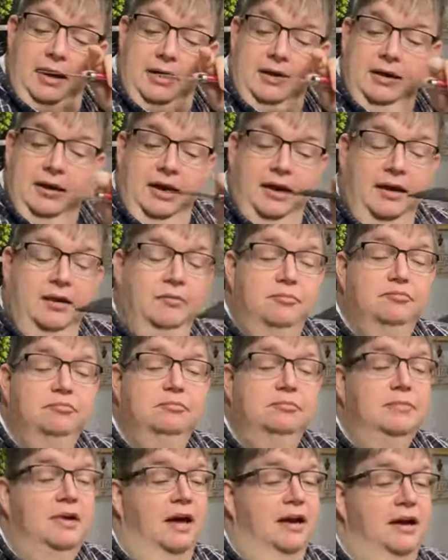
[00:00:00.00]
And
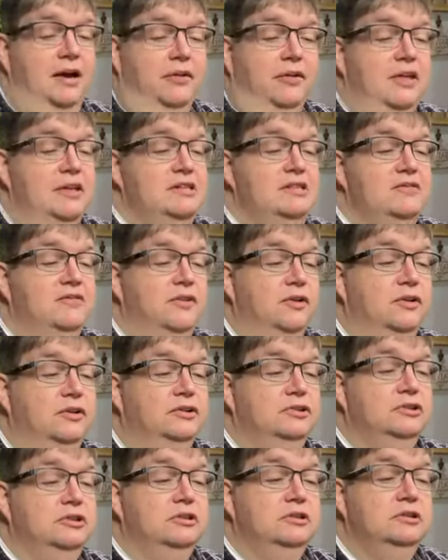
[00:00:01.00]
um, I know that's
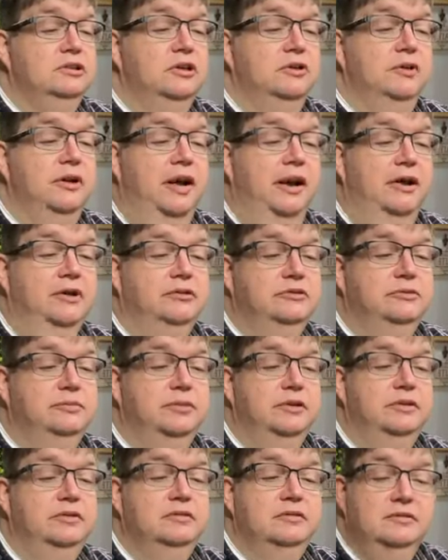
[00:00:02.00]
foolishness. Who
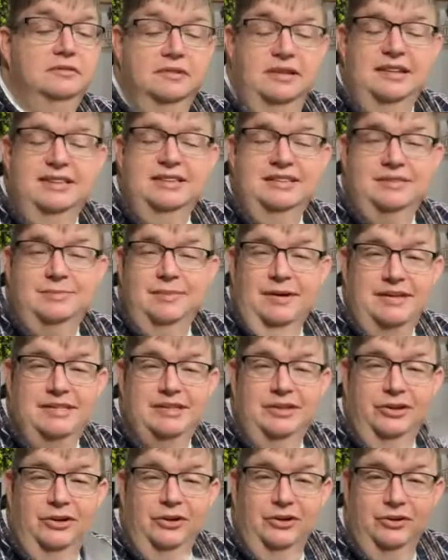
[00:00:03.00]
cares? But it
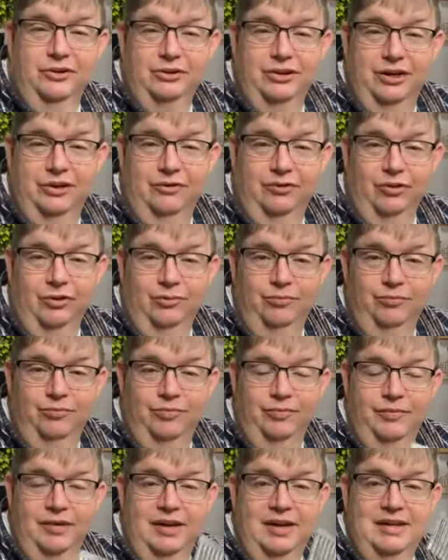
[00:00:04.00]
just makes it look a little
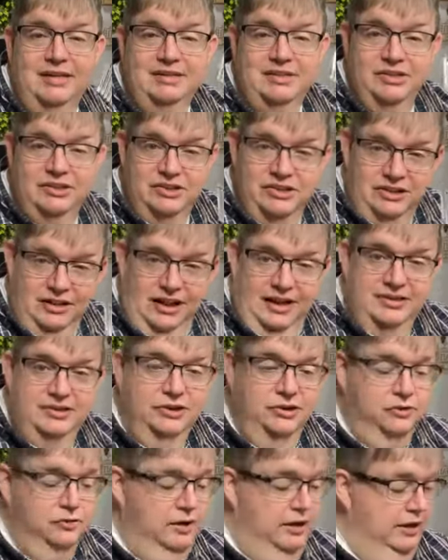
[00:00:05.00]
different and it just
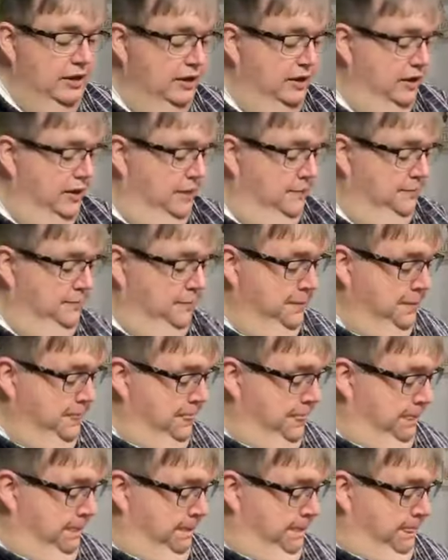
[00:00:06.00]
slices right in there
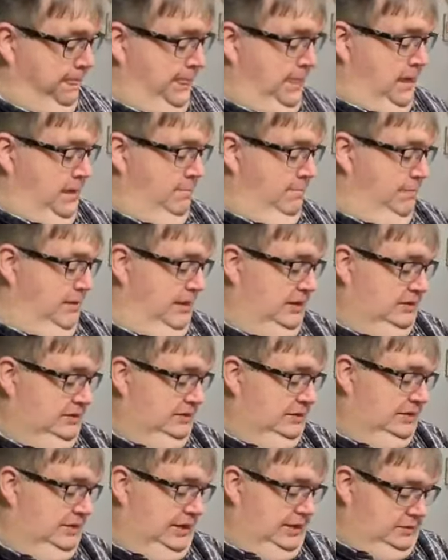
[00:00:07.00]

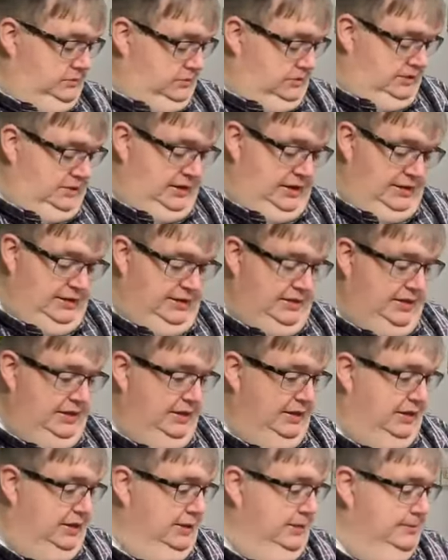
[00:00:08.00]
but uh, that's what
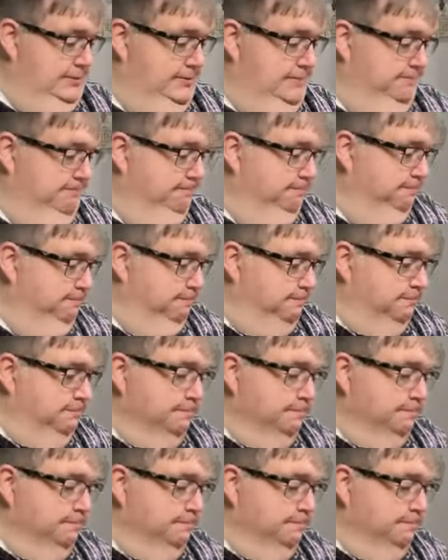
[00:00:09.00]
that thing is